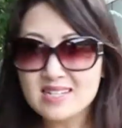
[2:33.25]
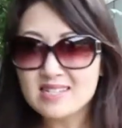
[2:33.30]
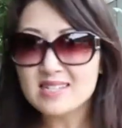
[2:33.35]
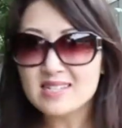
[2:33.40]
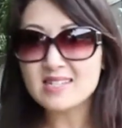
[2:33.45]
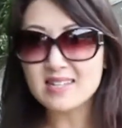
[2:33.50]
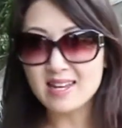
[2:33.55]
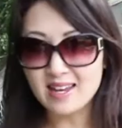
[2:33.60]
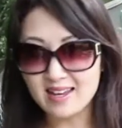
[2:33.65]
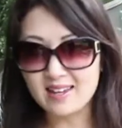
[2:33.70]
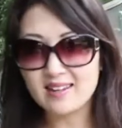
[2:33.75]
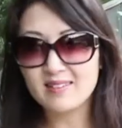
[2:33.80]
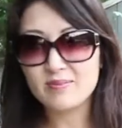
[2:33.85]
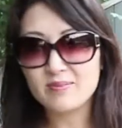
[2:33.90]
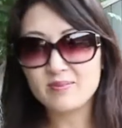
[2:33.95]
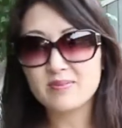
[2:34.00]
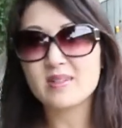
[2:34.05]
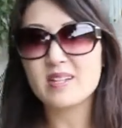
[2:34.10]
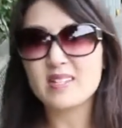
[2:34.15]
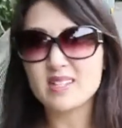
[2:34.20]
to say,
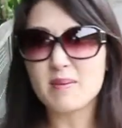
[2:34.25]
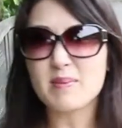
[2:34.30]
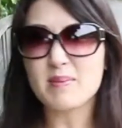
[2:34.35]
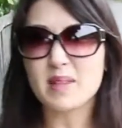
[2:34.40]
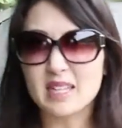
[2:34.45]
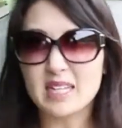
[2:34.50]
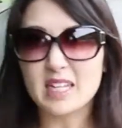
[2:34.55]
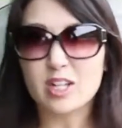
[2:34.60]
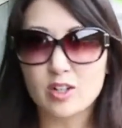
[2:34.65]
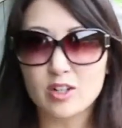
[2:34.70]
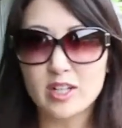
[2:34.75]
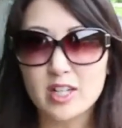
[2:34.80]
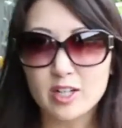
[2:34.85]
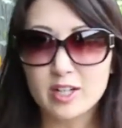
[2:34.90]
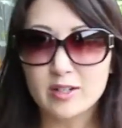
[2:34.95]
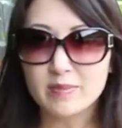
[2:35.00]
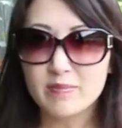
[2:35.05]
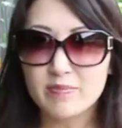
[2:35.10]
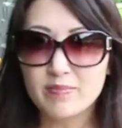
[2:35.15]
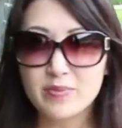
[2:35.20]
because I'm the leader
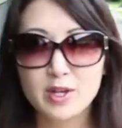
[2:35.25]
here,